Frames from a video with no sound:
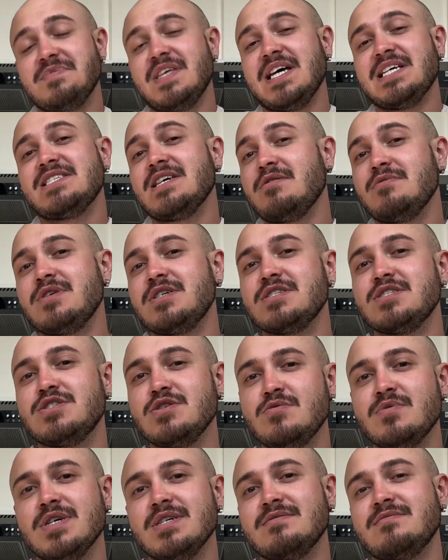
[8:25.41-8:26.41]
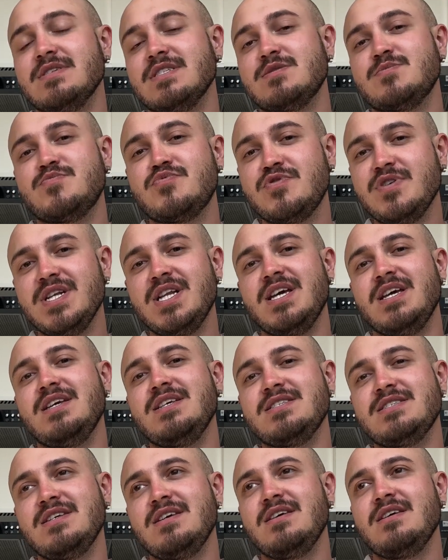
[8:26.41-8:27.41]
That's how you can do it. It's pretty
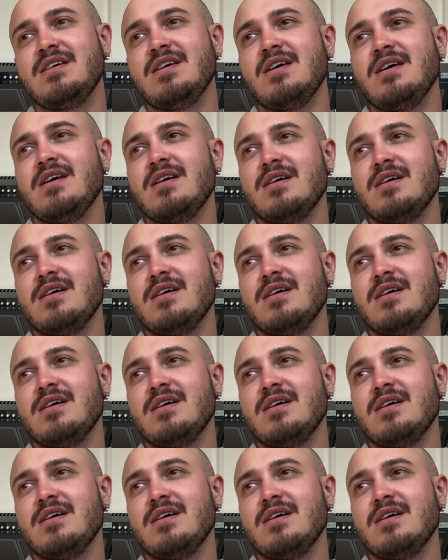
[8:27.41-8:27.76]
easy.